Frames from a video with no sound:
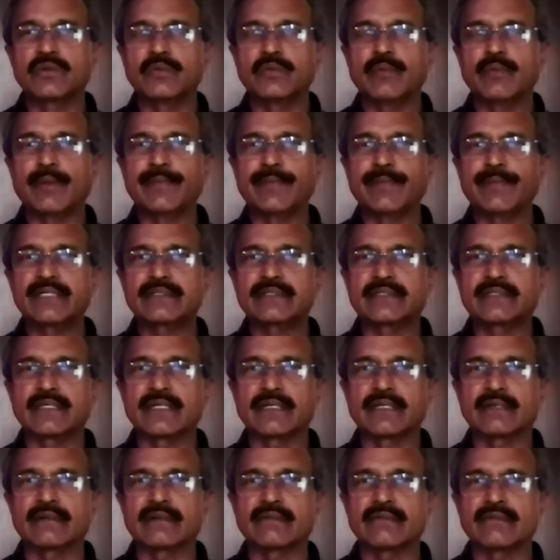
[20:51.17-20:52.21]
moment
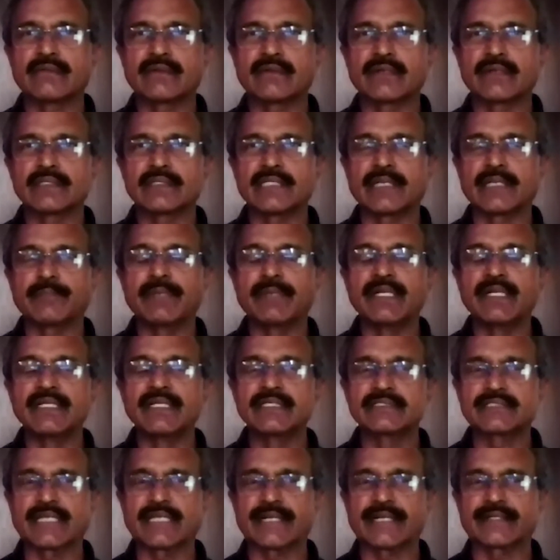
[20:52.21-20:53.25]
the building
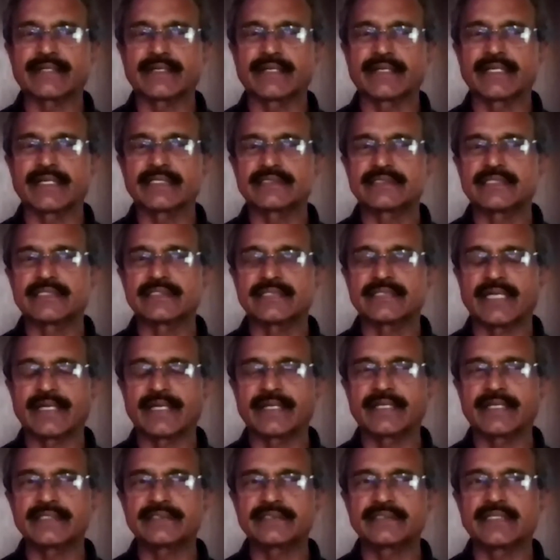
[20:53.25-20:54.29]
is categorized as
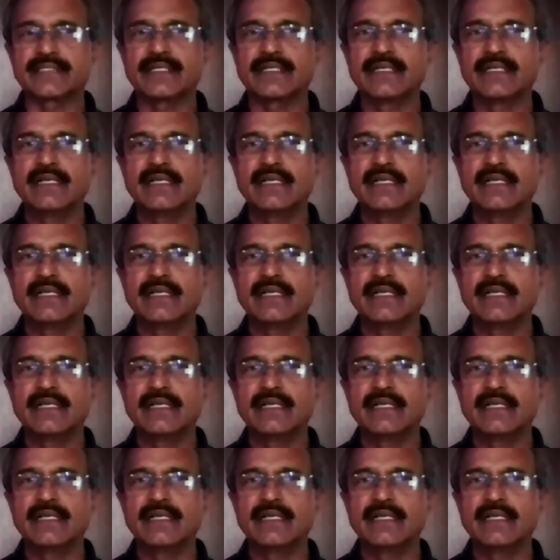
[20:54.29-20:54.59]
high-rise, a